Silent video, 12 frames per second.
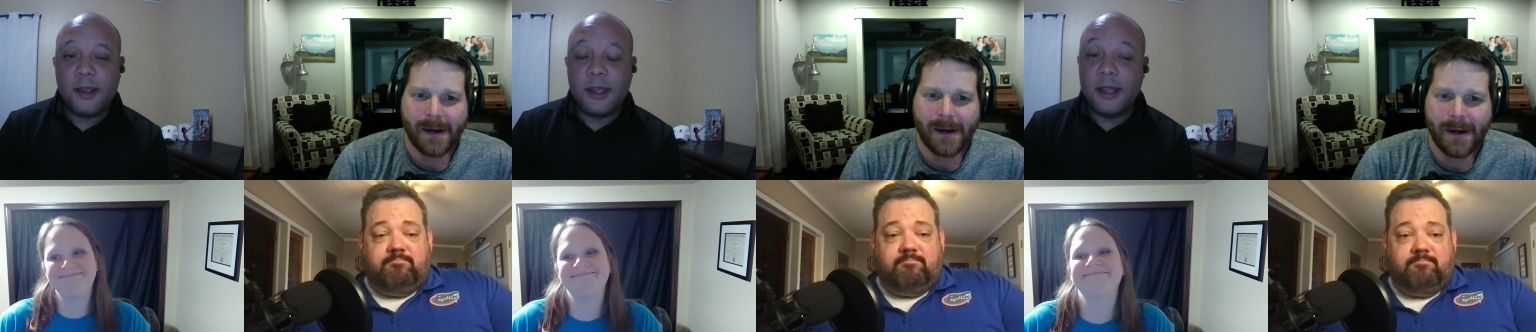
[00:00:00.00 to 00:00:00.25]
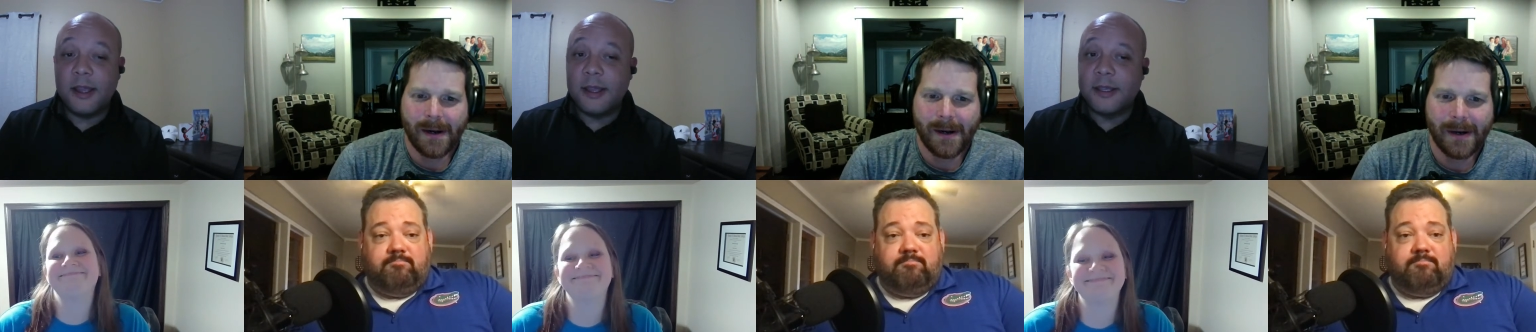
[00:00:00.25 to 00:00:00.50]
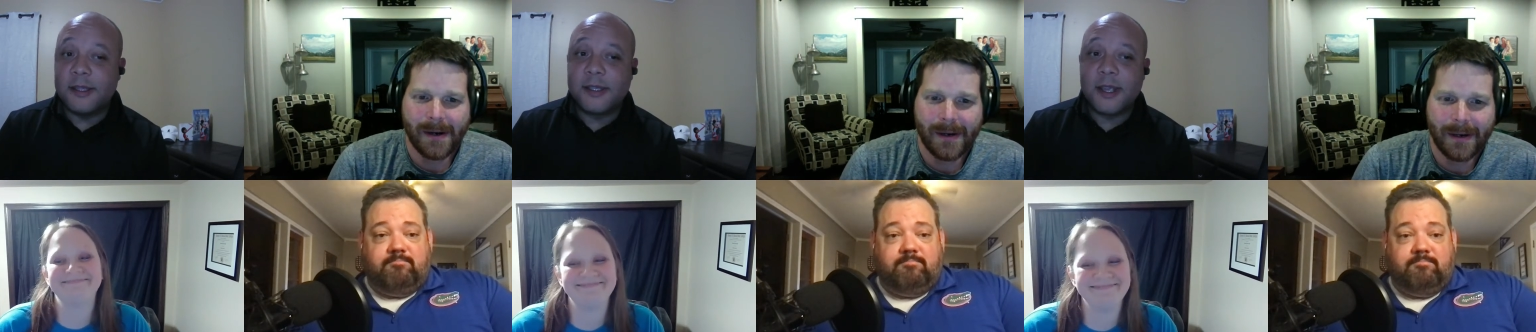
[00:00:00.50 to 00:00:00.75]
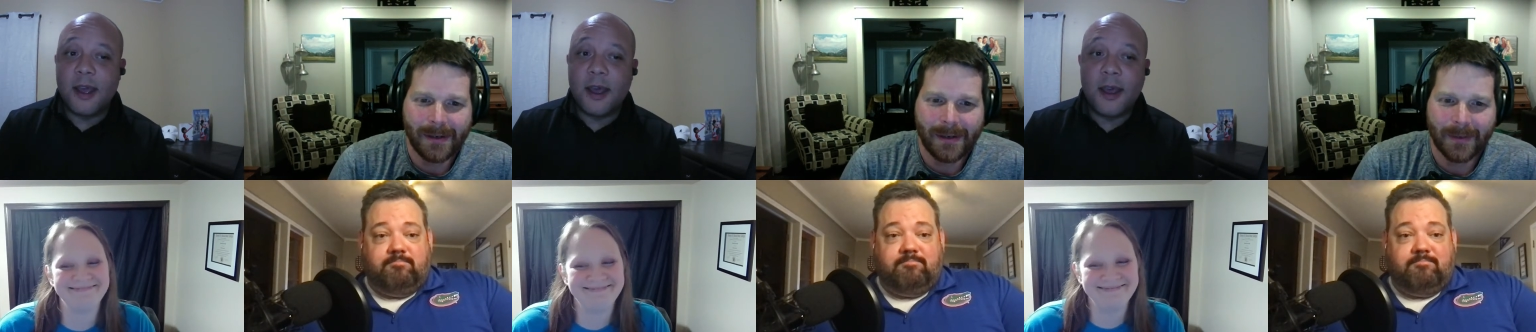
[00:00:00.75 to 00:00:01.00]

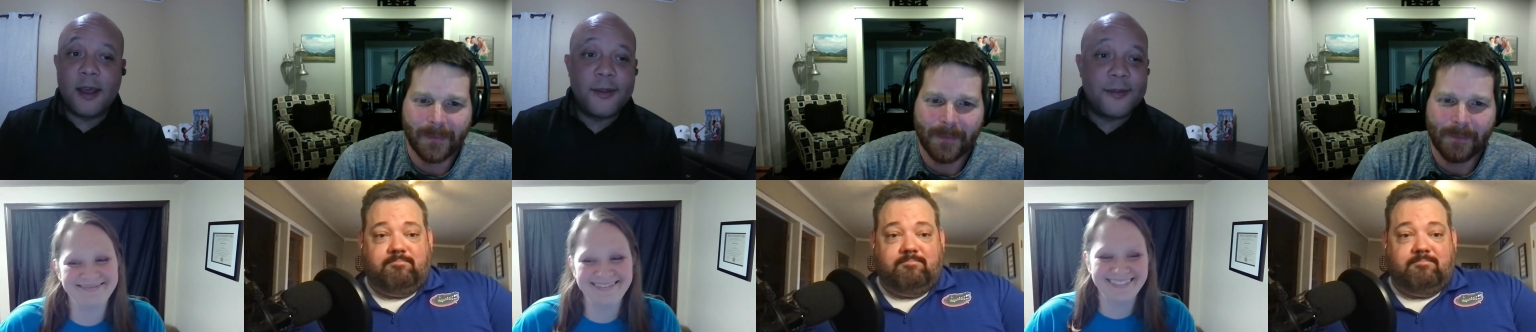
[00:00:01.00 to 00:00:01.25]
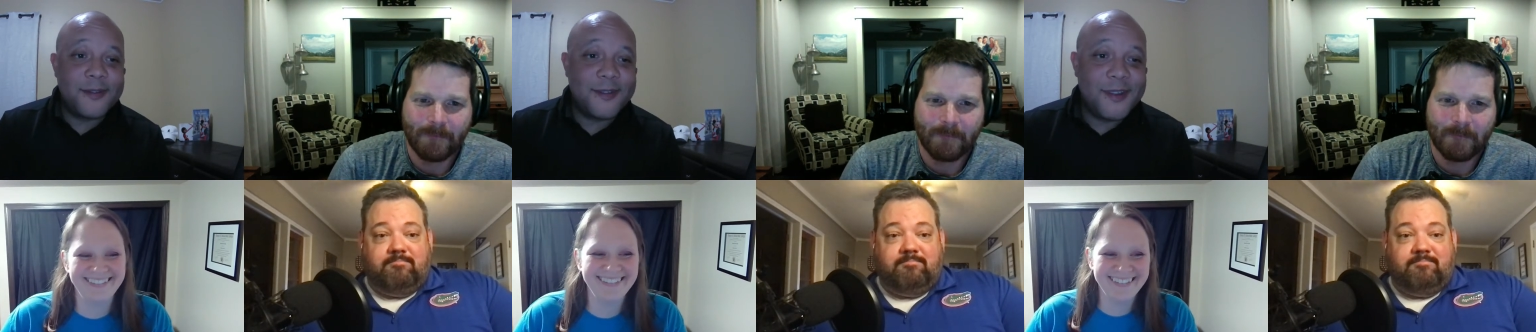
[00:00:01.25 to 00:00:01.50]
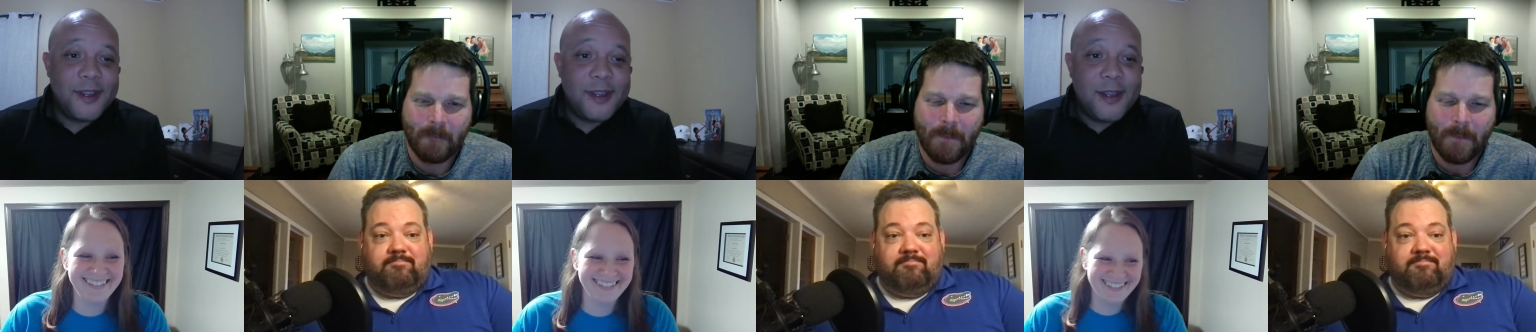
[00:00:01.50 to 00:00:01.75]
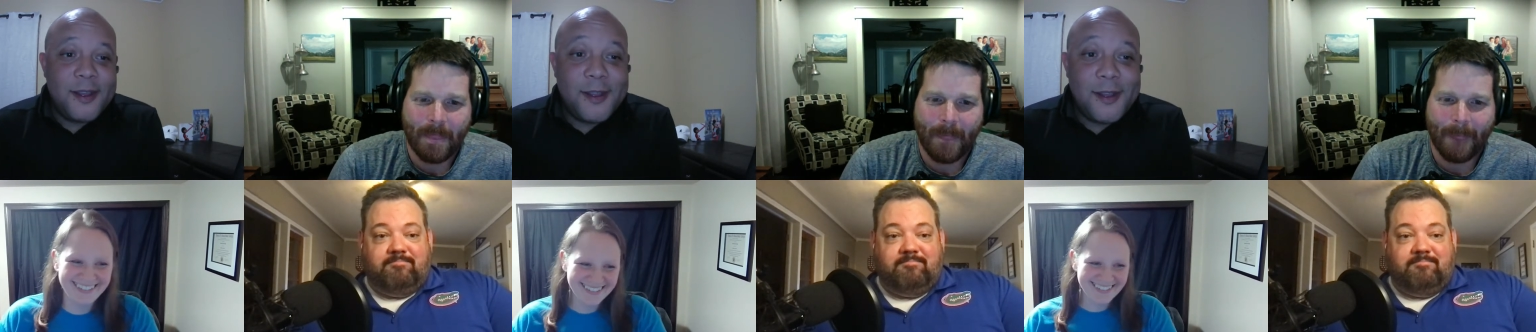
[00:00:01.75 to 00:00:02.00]
Speaker 1: is uh,
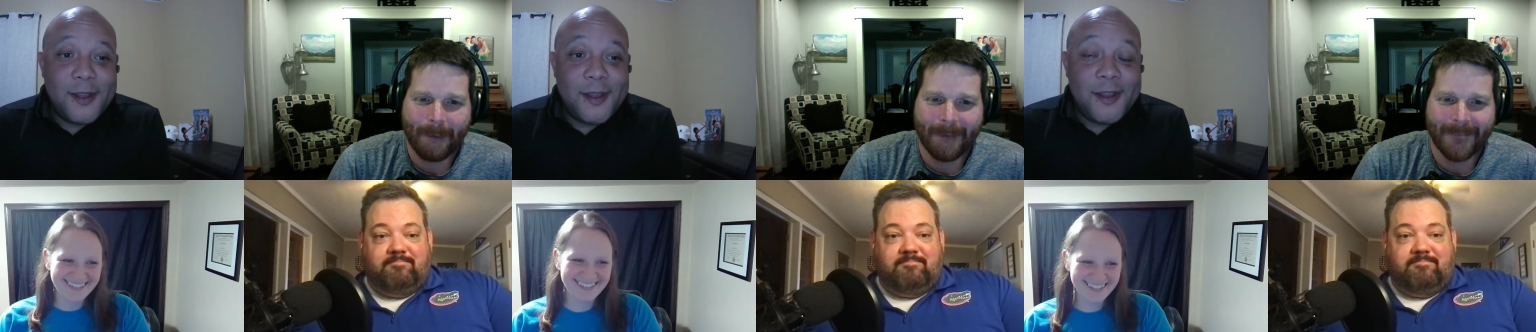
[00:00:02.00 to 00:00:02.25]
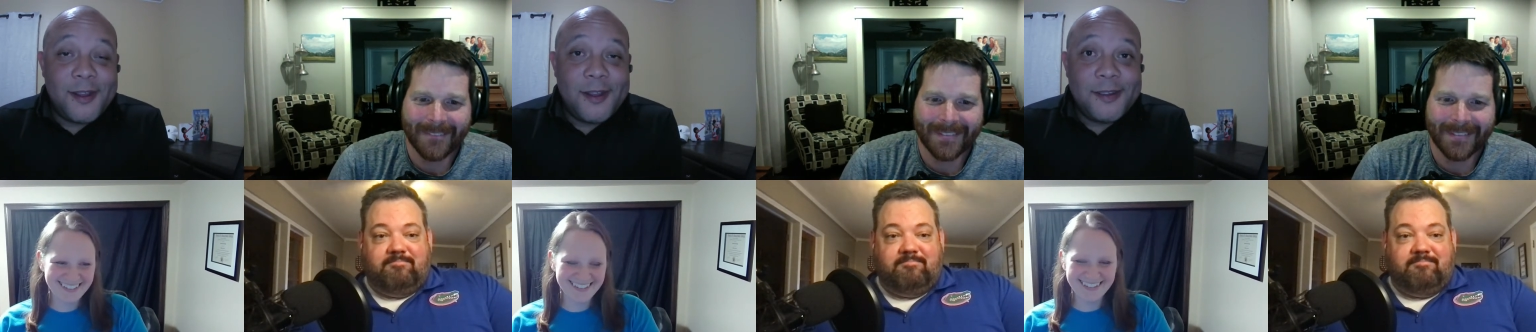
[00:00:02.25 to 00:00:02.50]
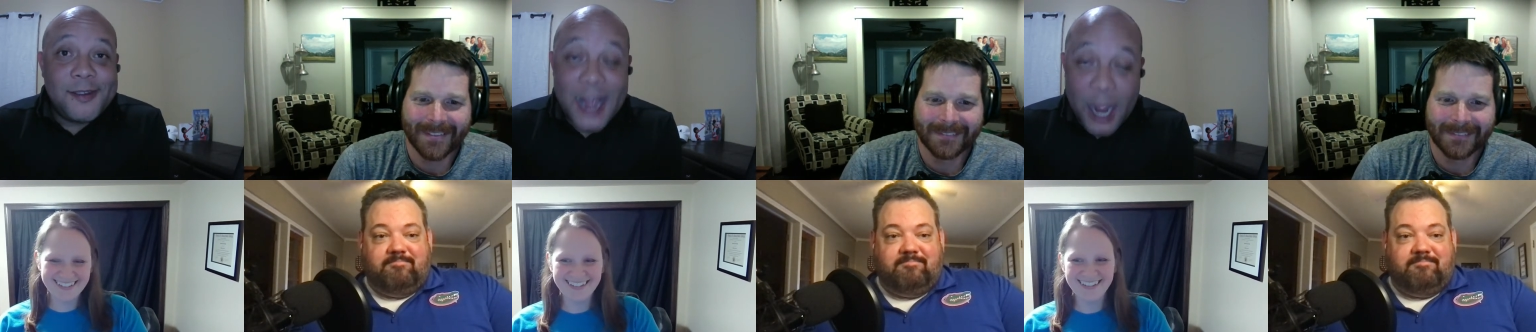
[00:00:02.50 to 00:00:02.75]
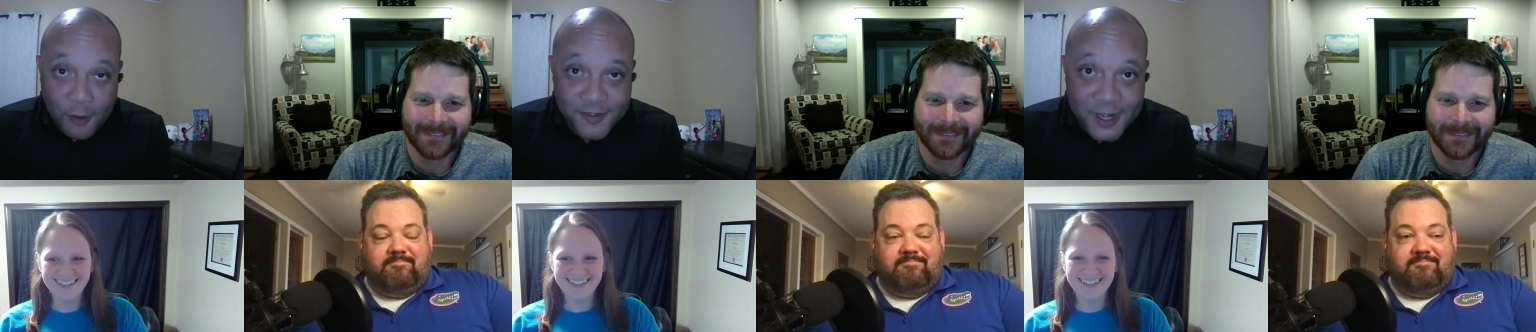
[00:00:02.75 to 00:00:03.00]

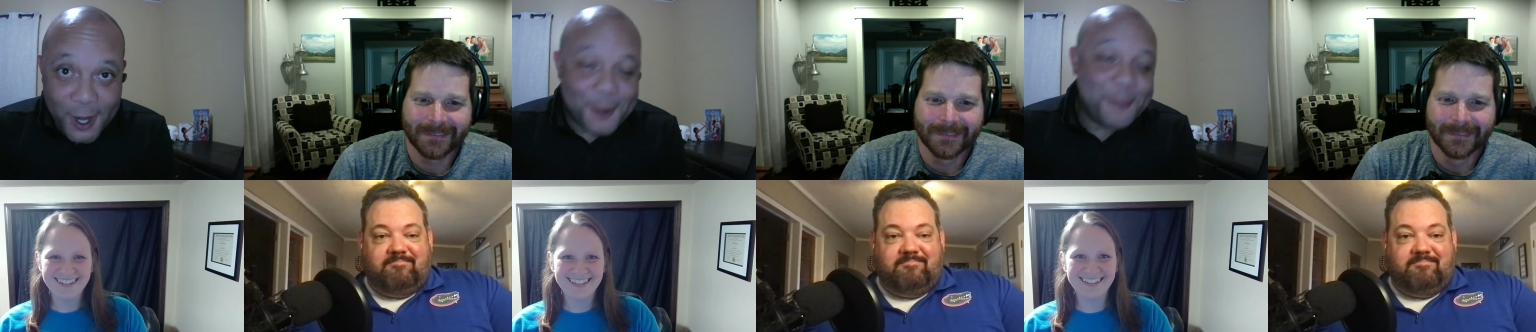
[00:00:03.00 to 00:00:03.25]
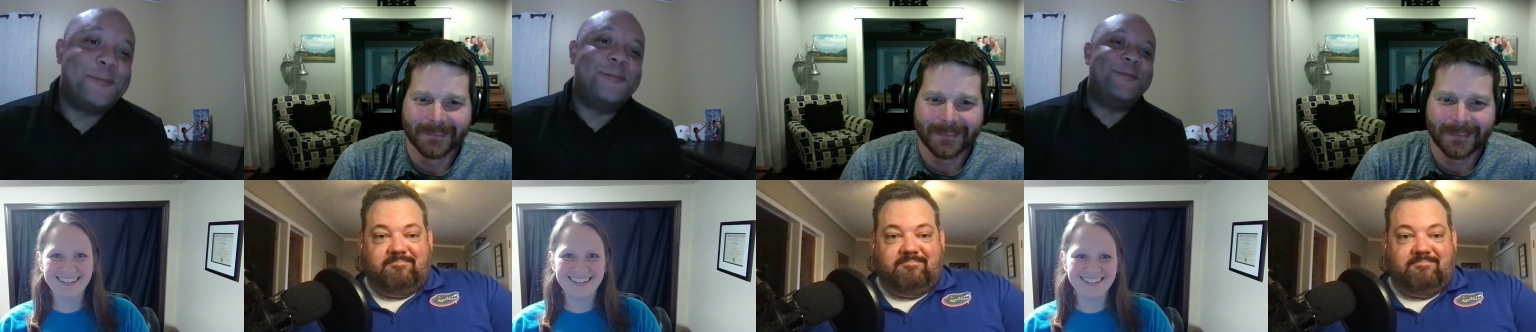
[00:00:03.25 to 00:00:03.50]
Tower of Terror.